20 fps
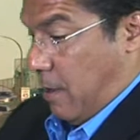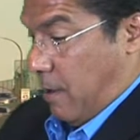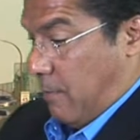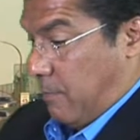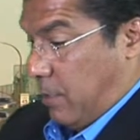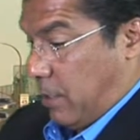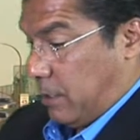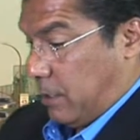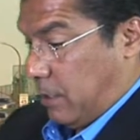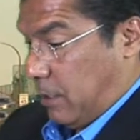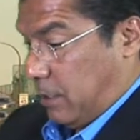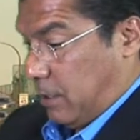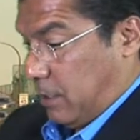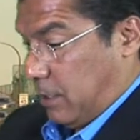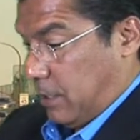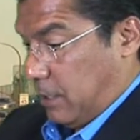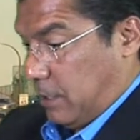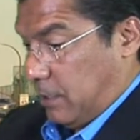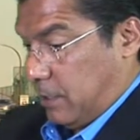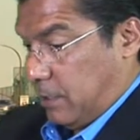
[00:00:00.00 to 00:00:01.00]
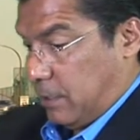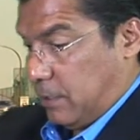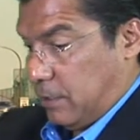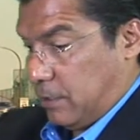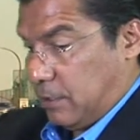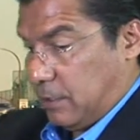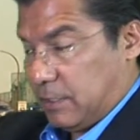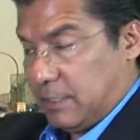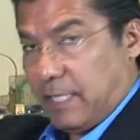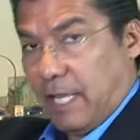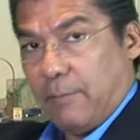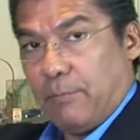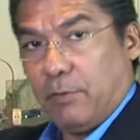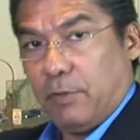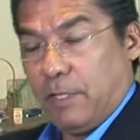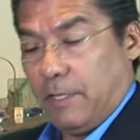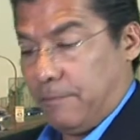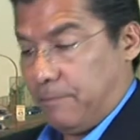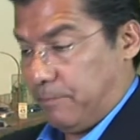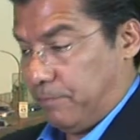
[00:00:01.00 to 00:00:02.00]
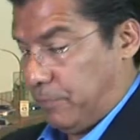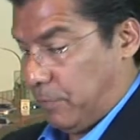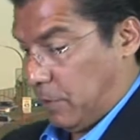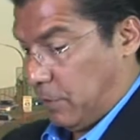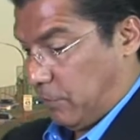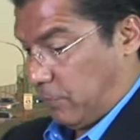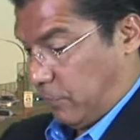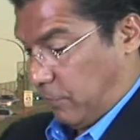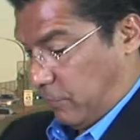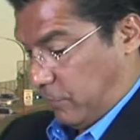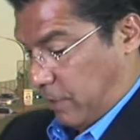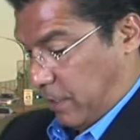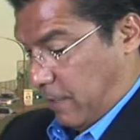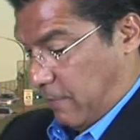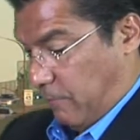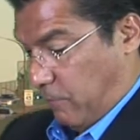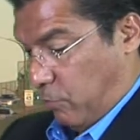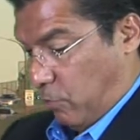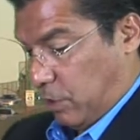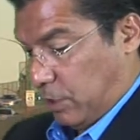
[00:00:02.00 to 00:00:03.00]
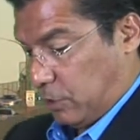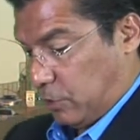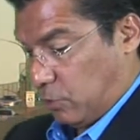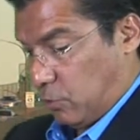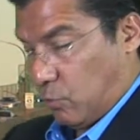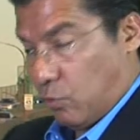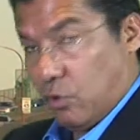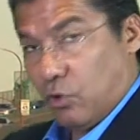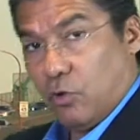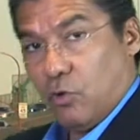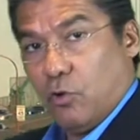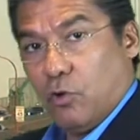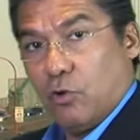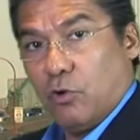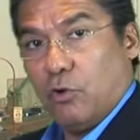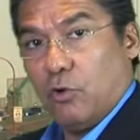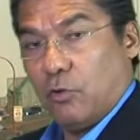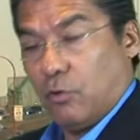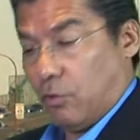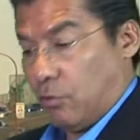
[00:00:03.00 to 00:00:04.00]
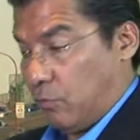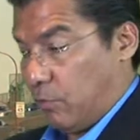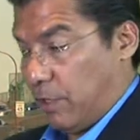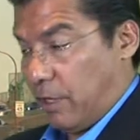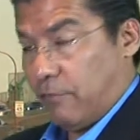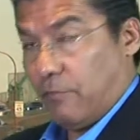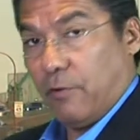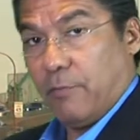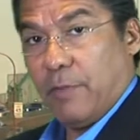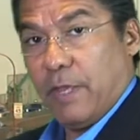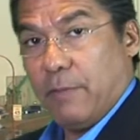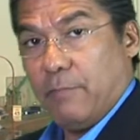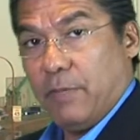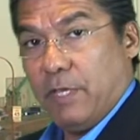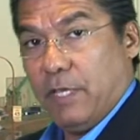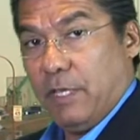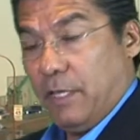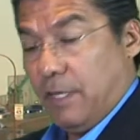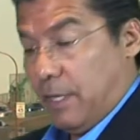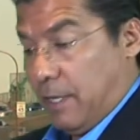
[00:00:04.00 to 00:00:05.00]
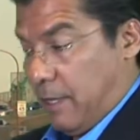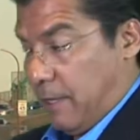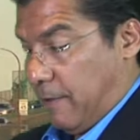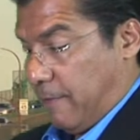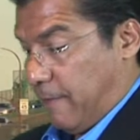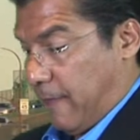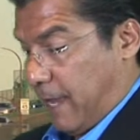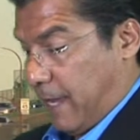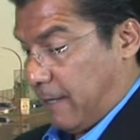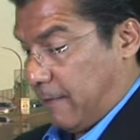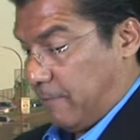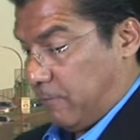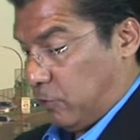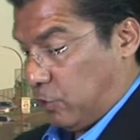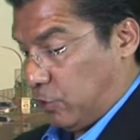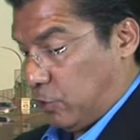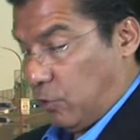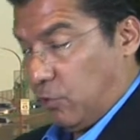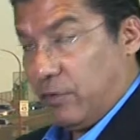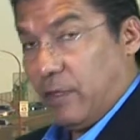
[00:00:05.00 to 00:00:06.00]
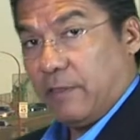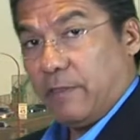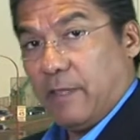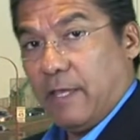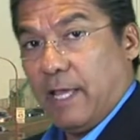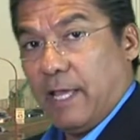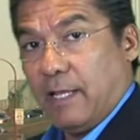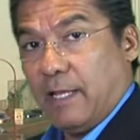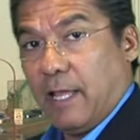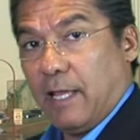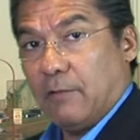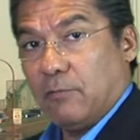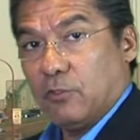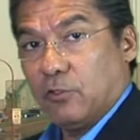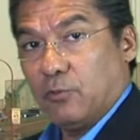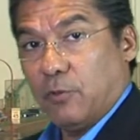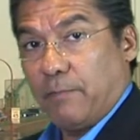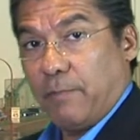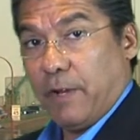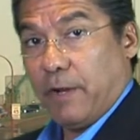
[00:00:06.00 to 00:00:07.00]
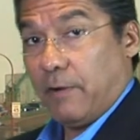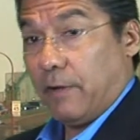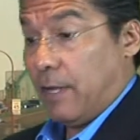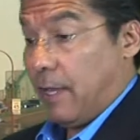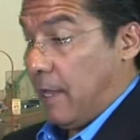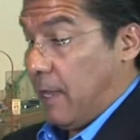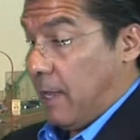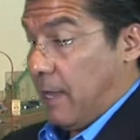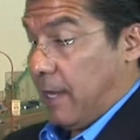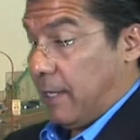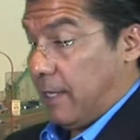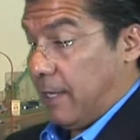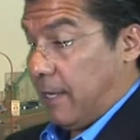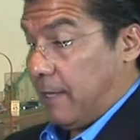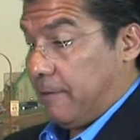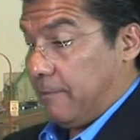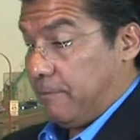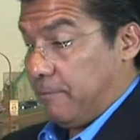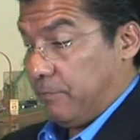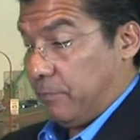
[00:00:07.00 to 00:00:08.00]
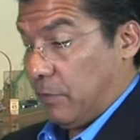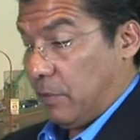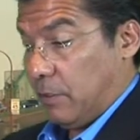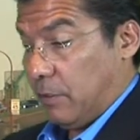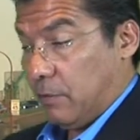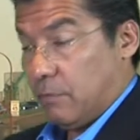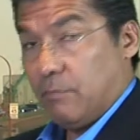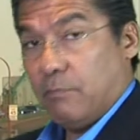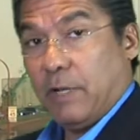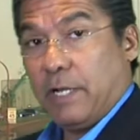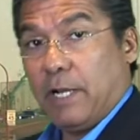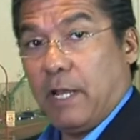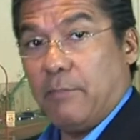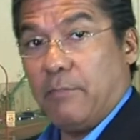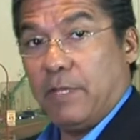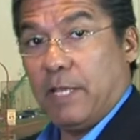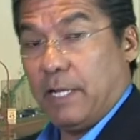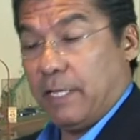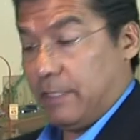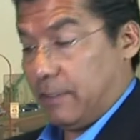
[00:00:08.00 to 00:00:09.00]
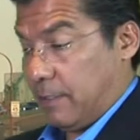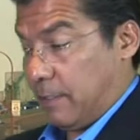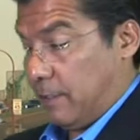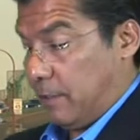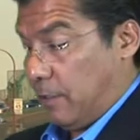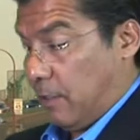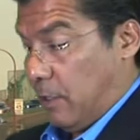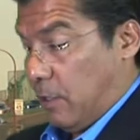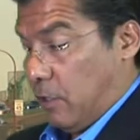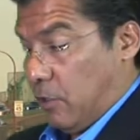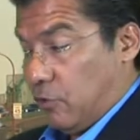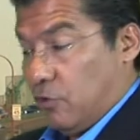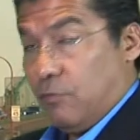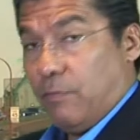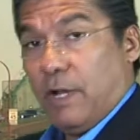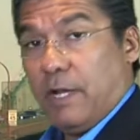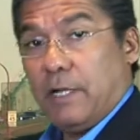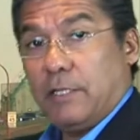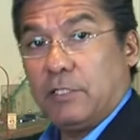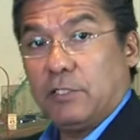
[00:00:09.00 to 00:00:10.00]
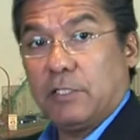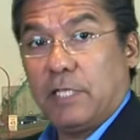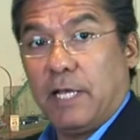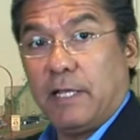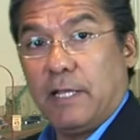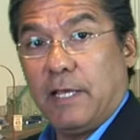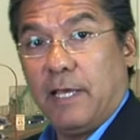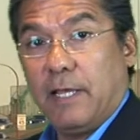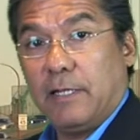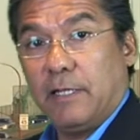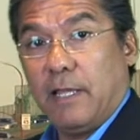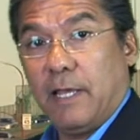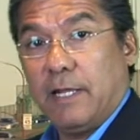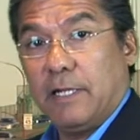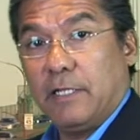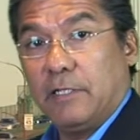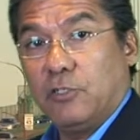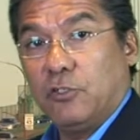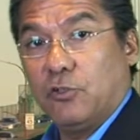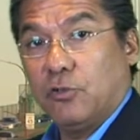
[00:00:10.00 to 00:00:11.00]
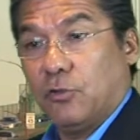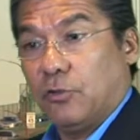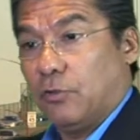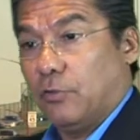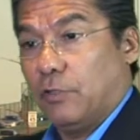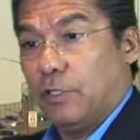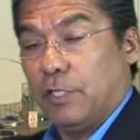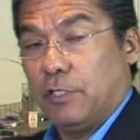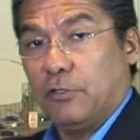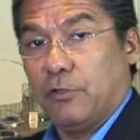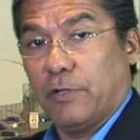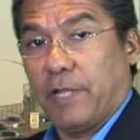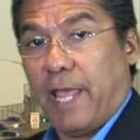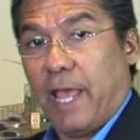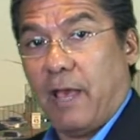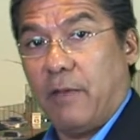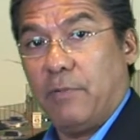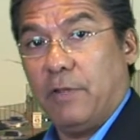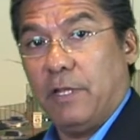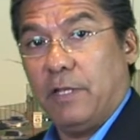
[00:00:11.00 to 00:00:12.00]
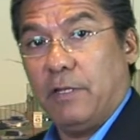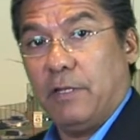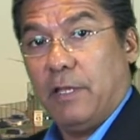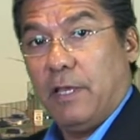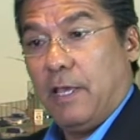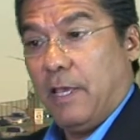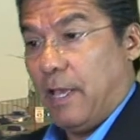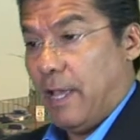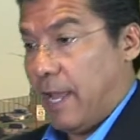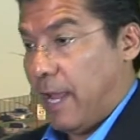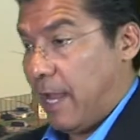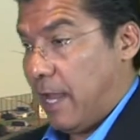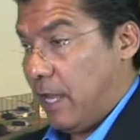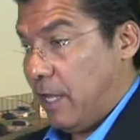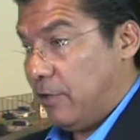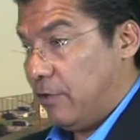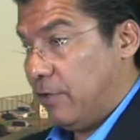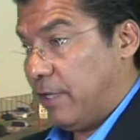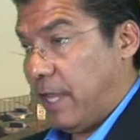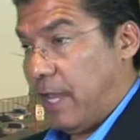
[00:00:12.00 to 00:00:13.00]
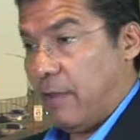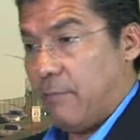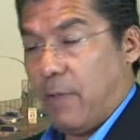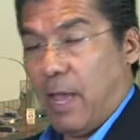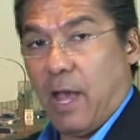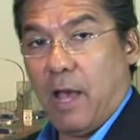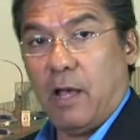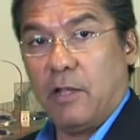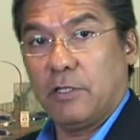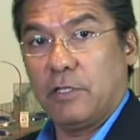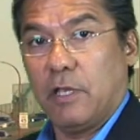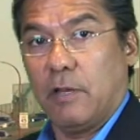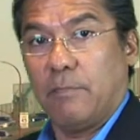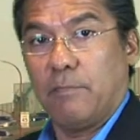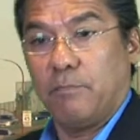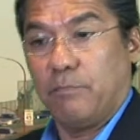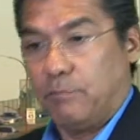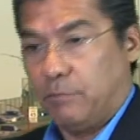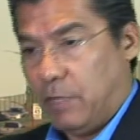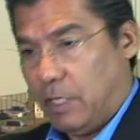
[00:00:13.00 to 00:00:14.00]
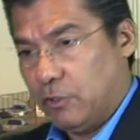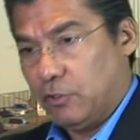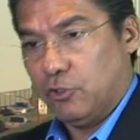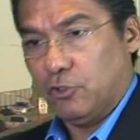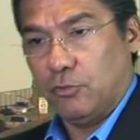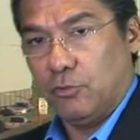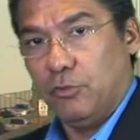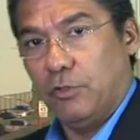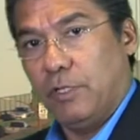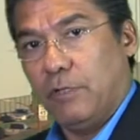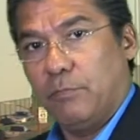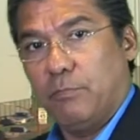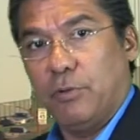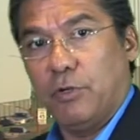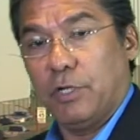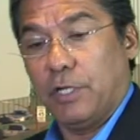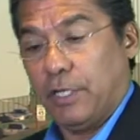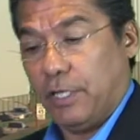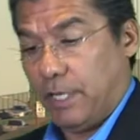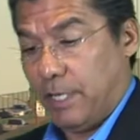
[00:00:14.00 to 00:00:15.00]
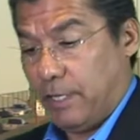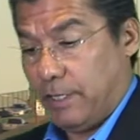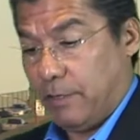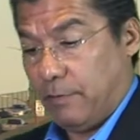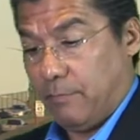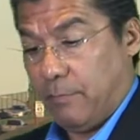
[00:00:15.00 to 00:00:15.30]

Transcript: But you know, you staple it. This is the invoice or work order or whatever it may be that showed that the headlight was repaired. Again, might not be anything. You might have just had a headlight in your cabinet, and you came out and you unscrewed it and put it in, and